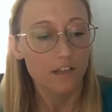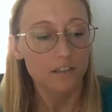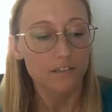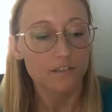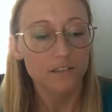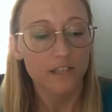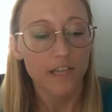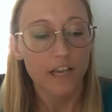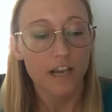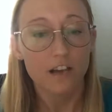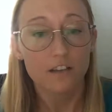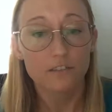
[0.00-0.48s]

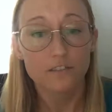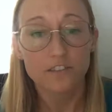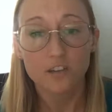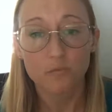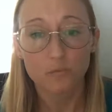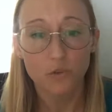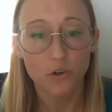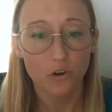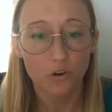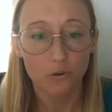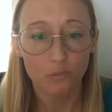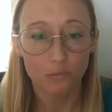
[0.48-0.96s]
Now,
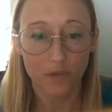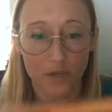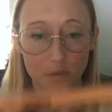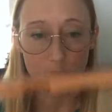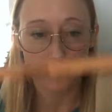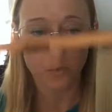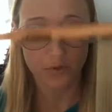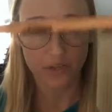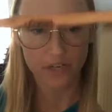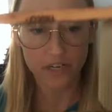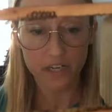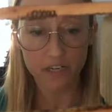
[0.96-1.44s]
some comb
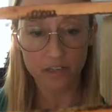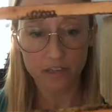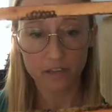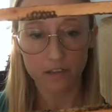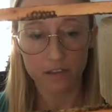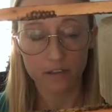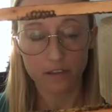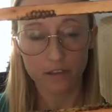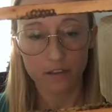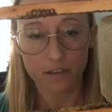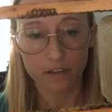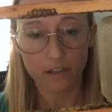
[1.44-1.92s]
might break
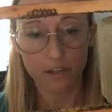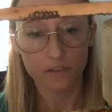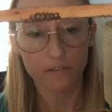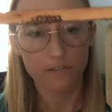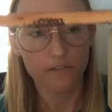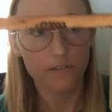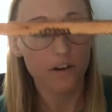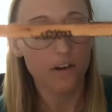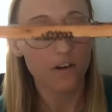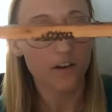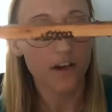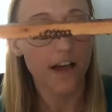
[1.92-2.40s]
and
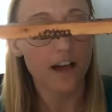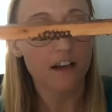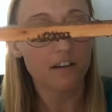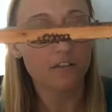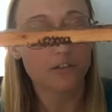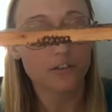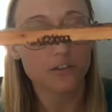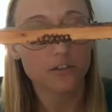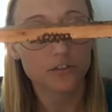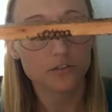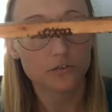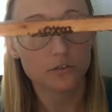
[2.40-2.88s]
fall
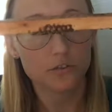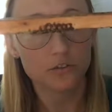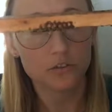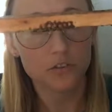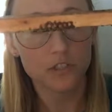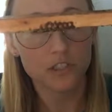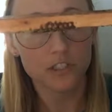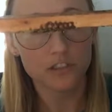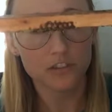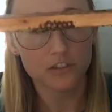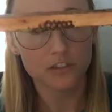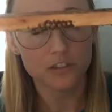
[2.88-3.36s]
out, so you
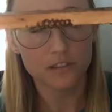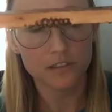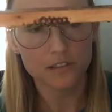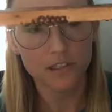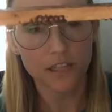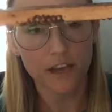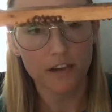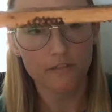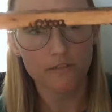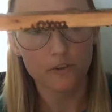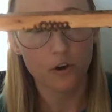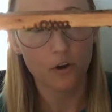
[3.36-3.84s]
can just
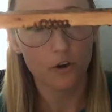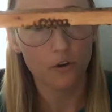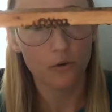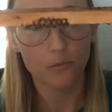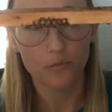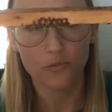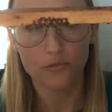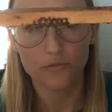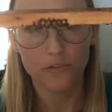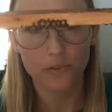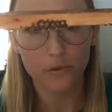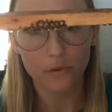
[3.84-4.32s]
have
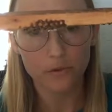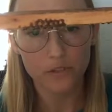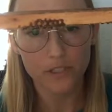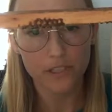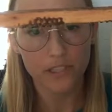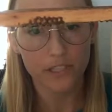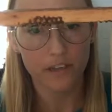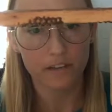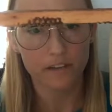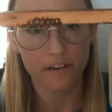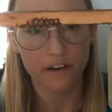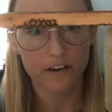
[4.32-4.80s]
comb
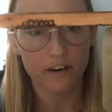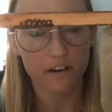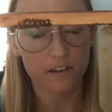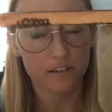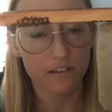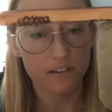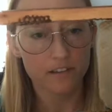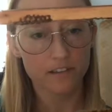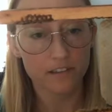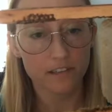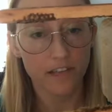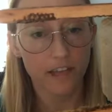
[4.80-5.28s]
floating in there. It
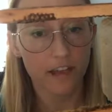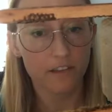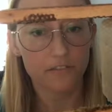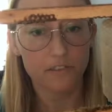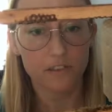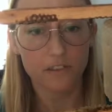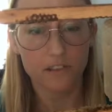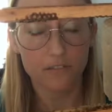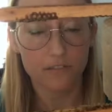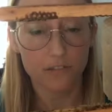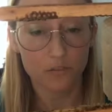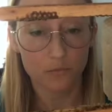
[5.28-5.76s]
doesn't have
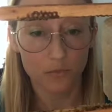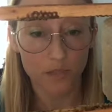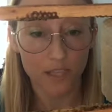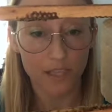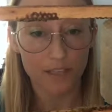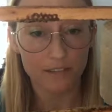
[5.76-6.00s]
to even be